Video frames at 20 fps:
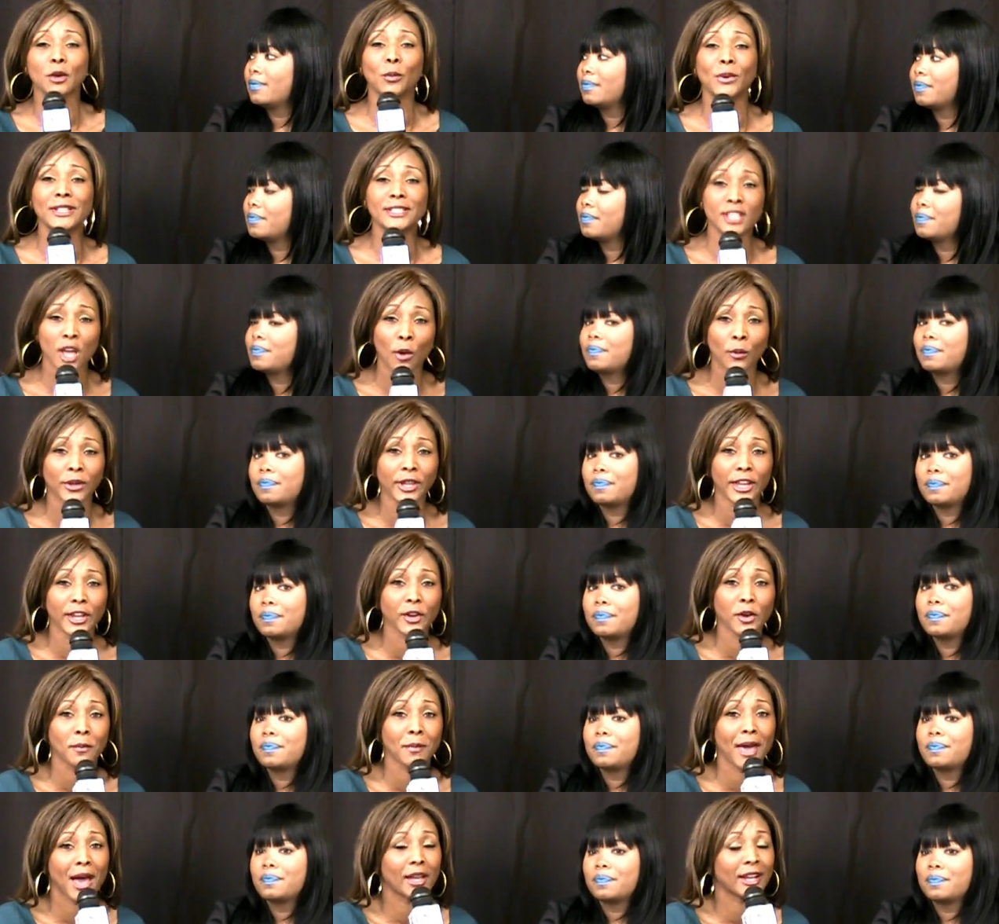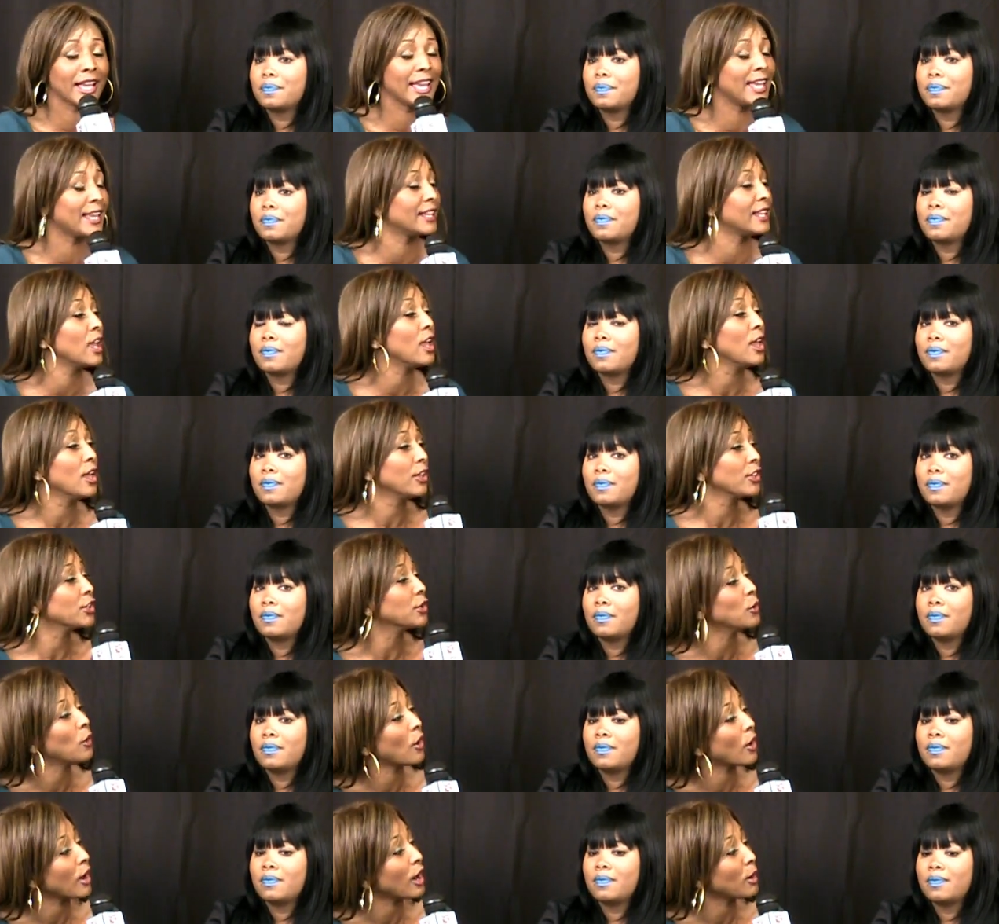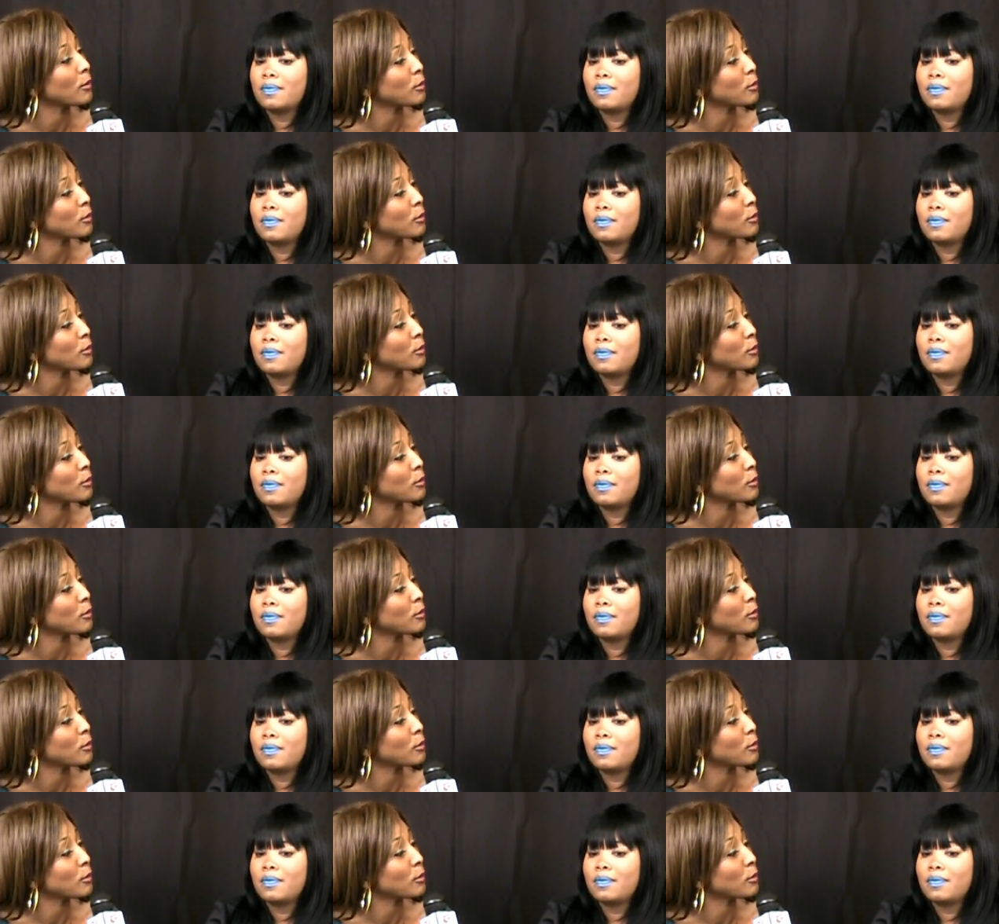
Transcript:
Speaker 1: we don't hear about. And you are a